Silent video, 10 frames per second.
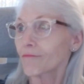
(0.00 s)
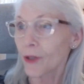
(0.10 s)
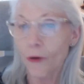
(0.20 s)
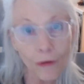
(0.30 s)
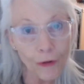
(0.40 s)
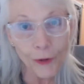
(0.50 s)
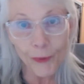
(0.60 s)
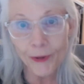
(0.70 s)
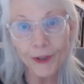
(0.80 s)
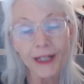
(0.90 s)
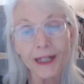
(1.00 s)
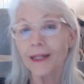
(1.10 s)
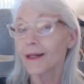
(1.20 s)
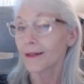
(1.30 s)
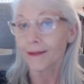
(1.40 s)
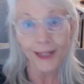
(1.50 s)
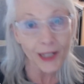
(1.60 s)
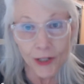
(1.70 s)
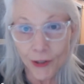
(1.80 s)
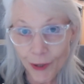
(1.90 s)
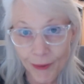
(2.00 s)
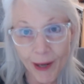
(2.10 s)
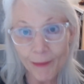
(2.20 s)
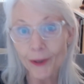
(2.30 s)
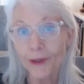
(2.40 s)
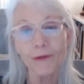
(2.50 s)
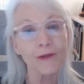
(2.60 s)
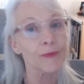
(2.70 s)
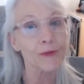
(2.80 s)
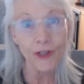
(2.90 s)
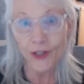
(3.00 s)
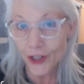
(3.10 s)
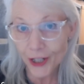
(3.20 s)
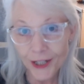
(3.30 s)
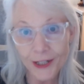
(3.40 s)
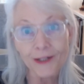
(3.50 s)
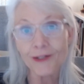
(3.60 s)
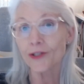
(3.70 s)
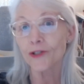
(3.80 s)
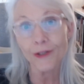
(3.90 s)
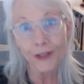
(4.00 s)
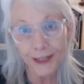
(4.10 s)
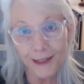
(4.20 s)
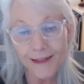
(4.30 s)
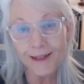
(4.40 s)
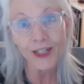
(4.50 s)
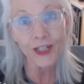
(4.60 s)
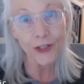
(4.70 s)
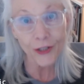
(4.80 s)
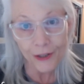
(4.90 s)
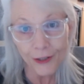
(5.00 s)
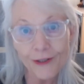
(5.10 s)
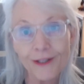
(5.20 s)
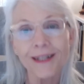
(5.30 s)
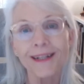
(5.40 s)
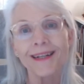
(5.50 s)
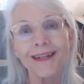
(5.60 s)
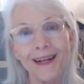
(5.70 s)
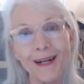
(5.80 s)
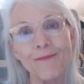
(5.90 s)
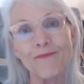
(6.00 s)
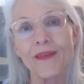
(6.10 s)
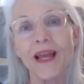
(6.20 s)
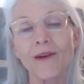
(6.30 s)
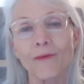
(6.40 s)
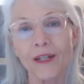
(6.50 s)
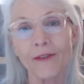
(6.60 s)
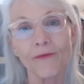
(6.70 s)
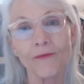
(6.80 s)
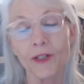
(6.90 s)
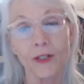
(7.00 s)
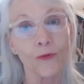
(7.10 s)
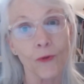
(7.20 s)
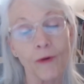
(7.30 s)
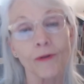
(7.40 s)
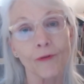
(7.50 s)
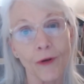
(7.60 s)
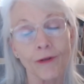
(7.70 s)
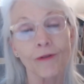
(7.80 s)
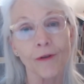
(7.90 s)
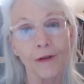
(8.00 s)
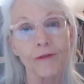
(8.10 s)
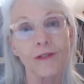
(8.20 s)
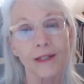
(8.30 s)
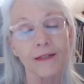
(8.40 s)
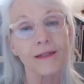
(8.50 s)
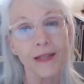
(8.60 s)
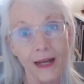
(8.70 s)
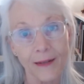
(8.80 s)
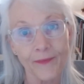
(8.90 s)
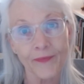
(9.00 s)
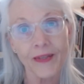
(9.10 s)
local community, industry members, musicians, students, teachers, and we've just grown and grown and grown since then.